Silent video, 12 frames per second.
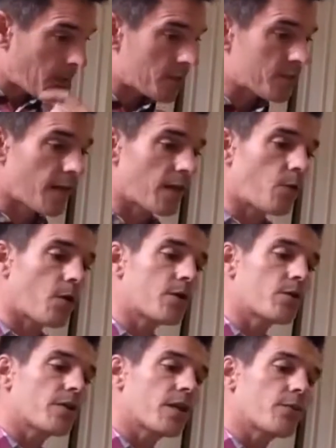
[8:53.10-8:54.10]
and
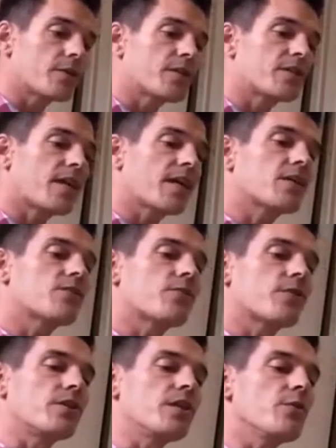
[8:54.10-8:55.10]
taekwondo, there were desires
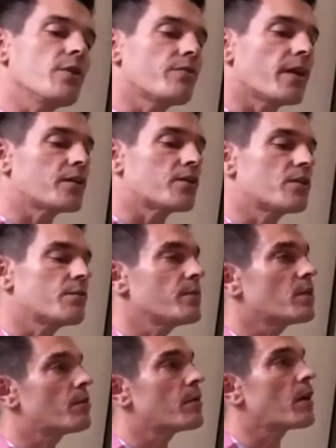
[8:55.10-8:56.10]
for the new invention to
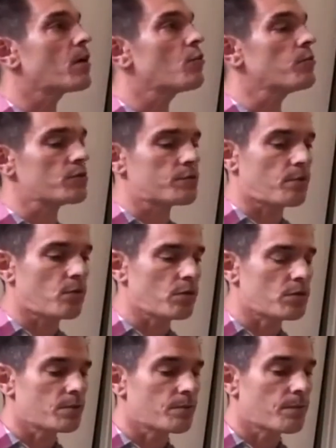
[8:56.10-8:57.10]
become a global
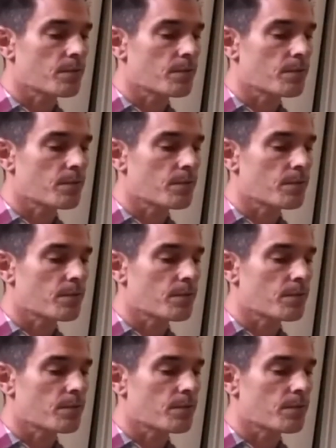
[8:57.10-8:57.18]
sport.